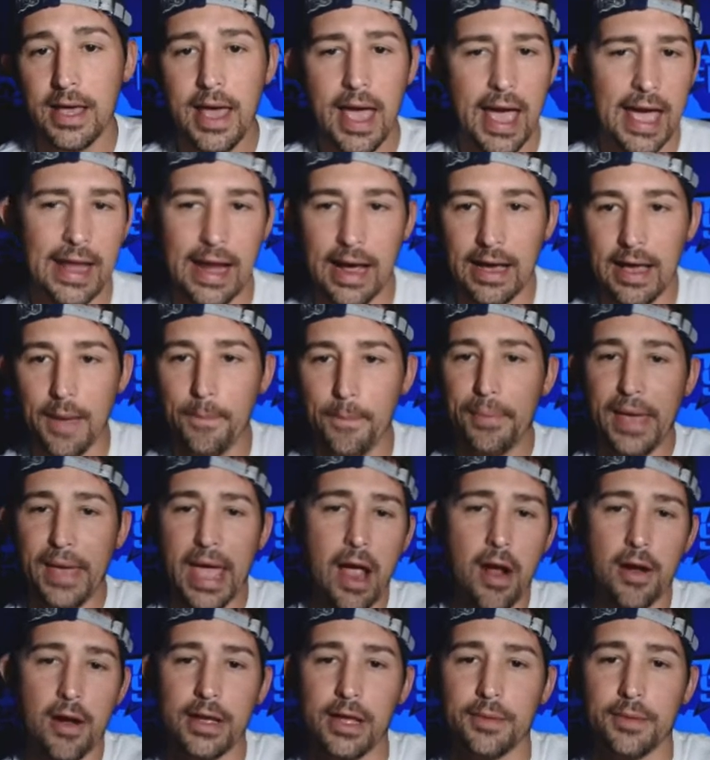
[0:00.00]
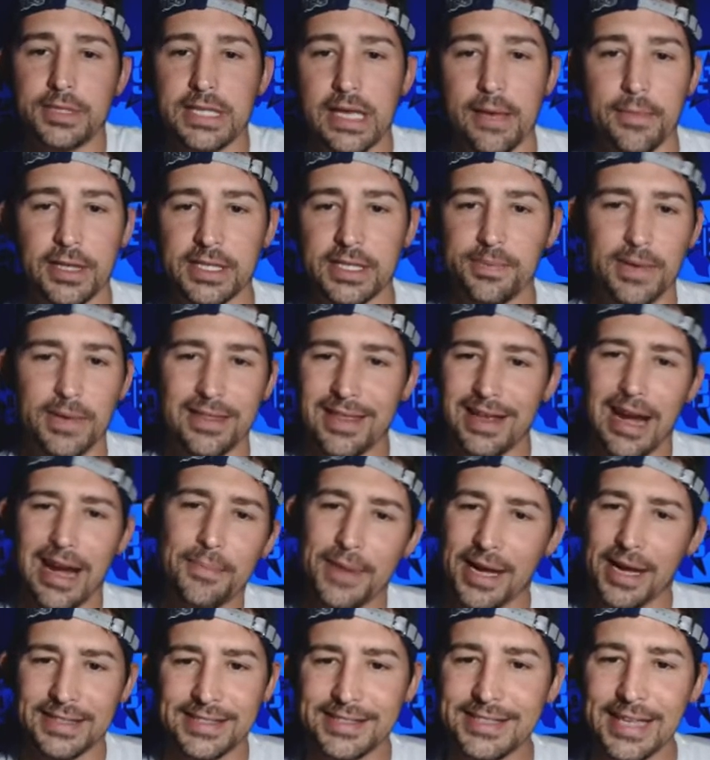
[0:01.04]
And I compare him to Emmitt Smith, and I'm
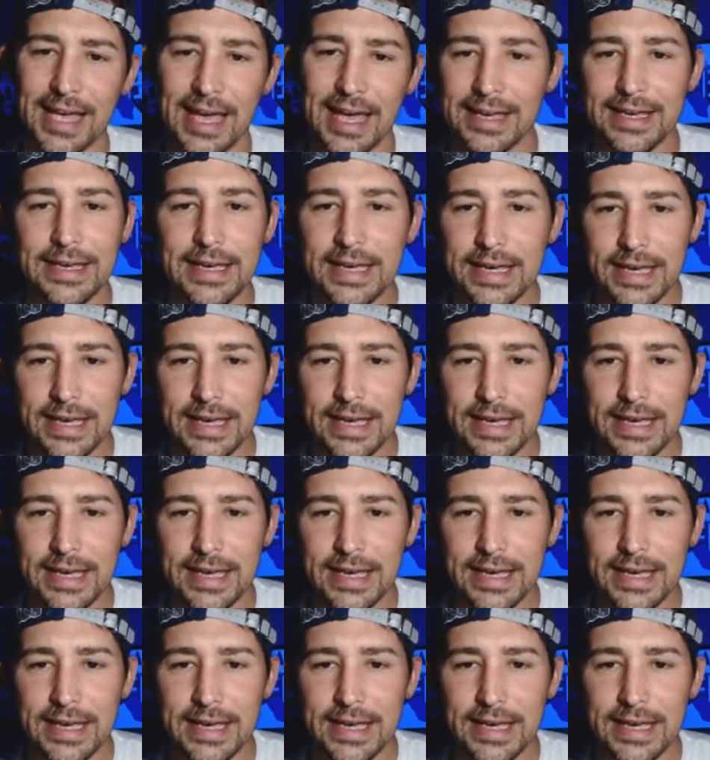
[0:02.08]
not saying he